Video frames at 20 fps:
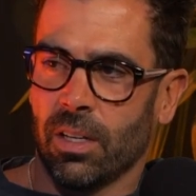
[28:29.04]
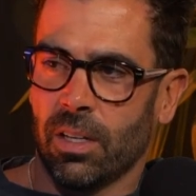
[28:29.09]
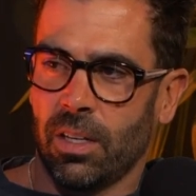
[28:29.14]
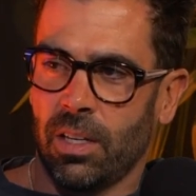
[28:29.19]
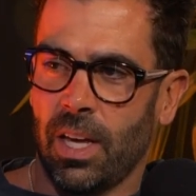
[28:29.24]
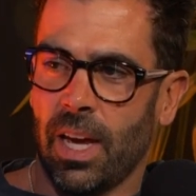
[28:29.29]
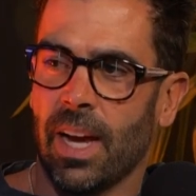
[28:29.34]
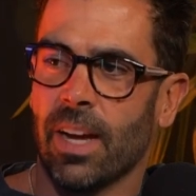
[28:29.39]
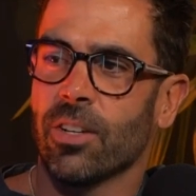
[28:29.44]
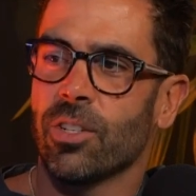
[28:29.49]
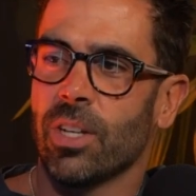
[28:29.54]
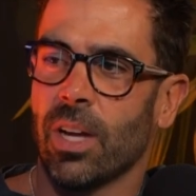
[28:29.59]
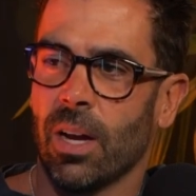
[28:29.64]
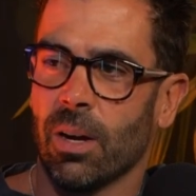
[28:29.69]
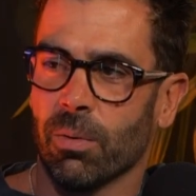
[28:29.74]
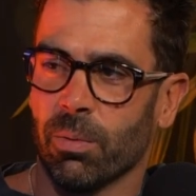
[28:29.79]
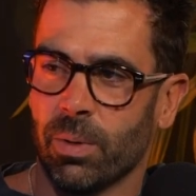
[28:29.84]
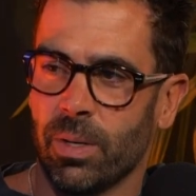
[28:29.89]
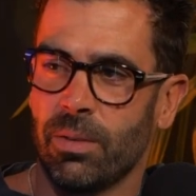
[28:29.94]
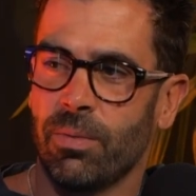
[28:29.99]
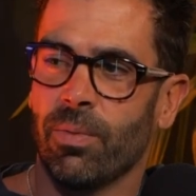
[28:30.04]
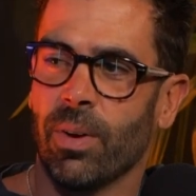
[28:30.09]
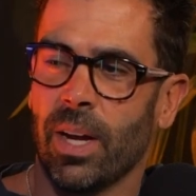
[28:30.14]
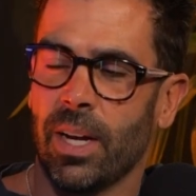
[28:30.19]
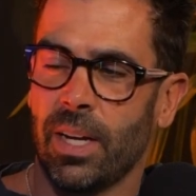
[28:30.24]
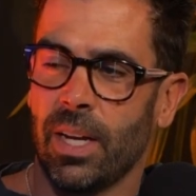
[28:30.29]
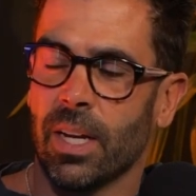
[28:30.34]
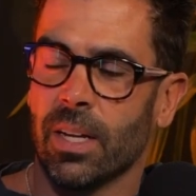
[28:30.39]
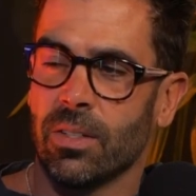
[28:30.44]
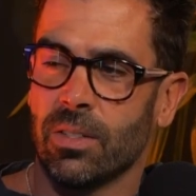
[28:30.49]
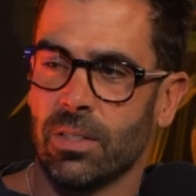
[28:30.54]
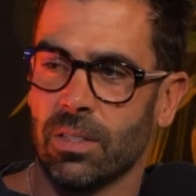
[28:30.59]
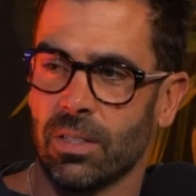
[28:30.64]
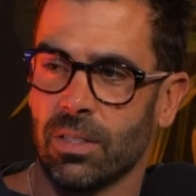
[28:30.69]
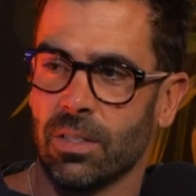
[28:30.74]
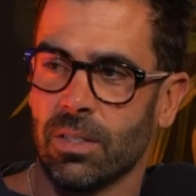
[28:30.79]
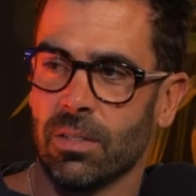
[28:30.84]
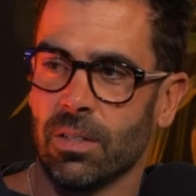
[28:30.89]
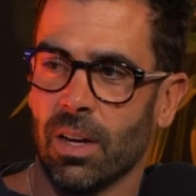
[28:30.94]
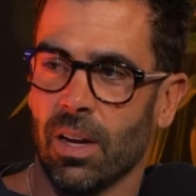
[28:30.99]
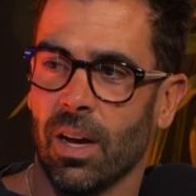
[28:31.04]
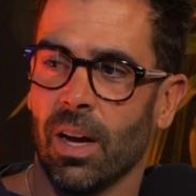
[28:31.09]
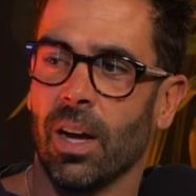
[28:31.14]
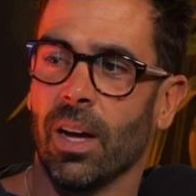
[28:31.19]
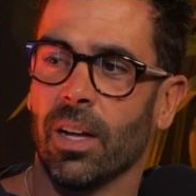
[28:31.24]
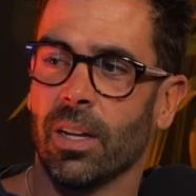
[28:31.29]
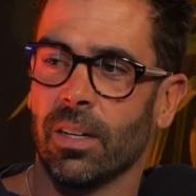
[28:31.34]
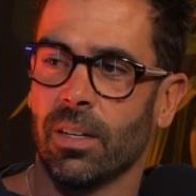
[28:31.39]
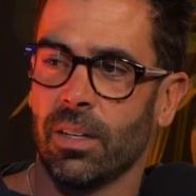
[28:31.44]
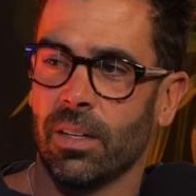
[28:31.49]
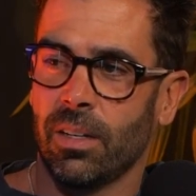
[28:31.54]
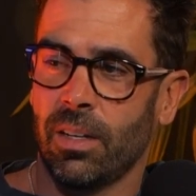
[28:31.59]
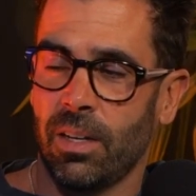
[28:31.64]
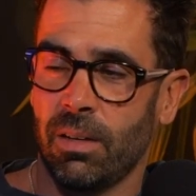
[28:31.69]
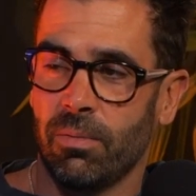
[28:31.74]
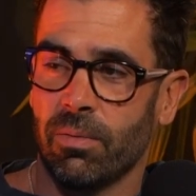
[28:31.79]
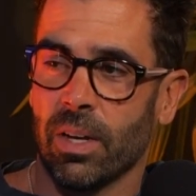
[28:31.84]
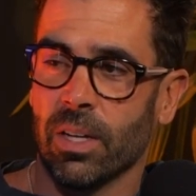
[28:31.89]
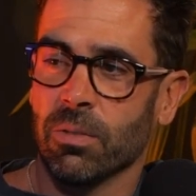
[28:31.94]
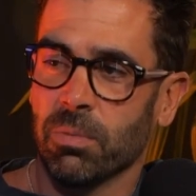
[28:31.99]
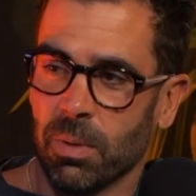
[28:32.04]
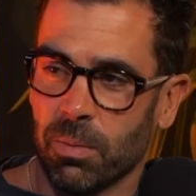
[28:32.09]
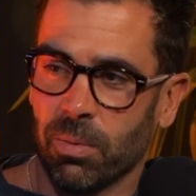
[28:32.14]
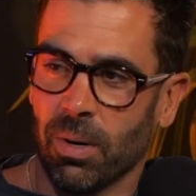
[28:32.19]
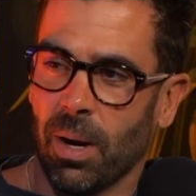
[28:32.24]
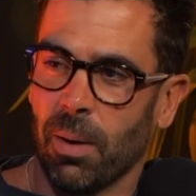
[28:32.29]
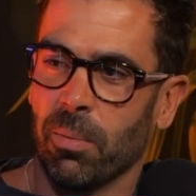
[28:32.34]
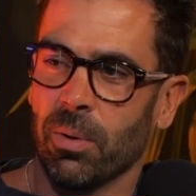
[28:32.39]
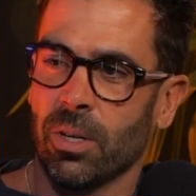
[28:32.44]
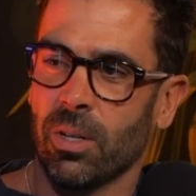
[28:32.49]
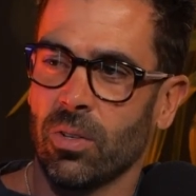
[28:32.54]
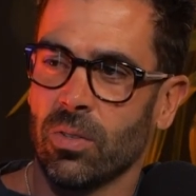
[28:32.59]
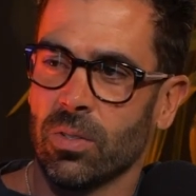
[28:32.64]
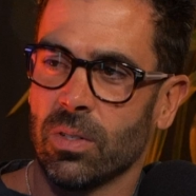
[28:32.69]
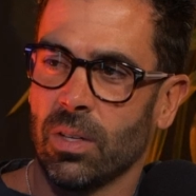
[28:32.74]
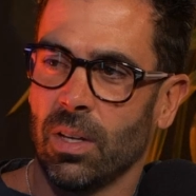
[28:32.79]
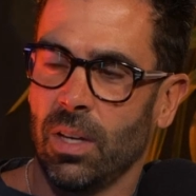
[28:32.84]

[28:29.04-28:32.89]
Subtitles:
cash out refinances on investment properties.